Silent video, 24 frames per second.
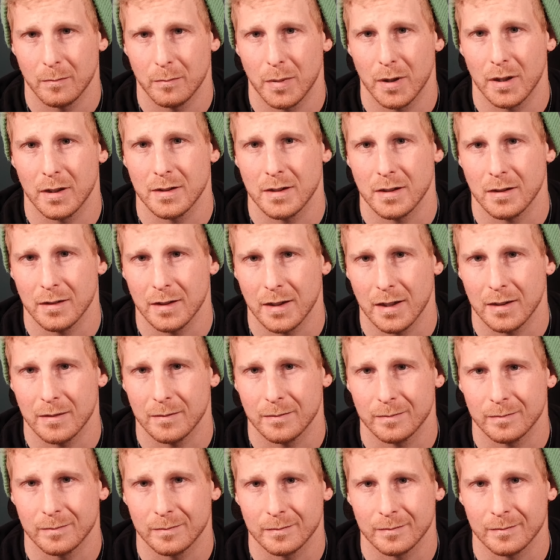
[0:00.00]
But until
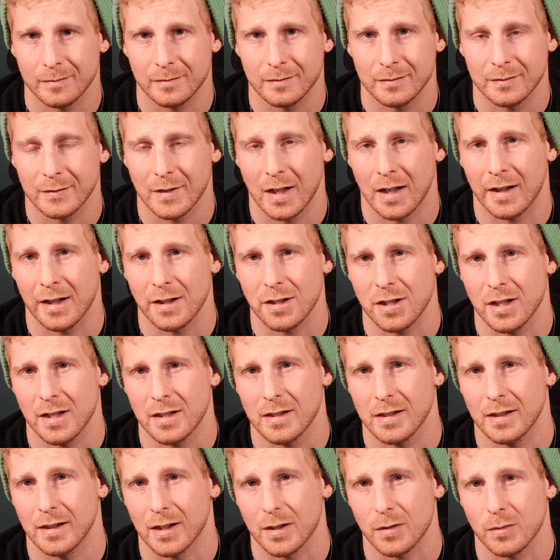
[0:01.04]
then, I'll catch you
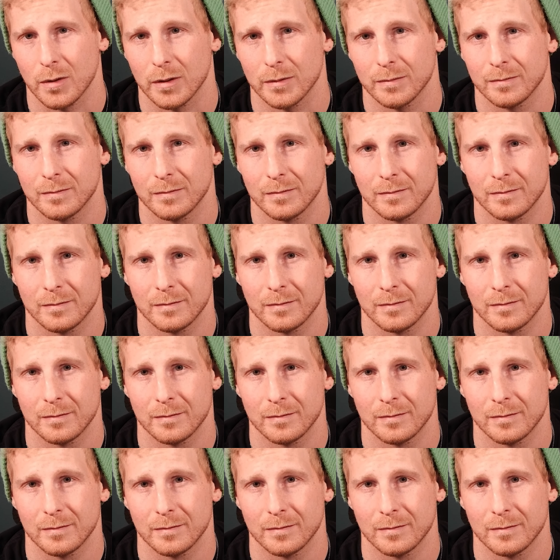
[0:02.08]
guys in the next one.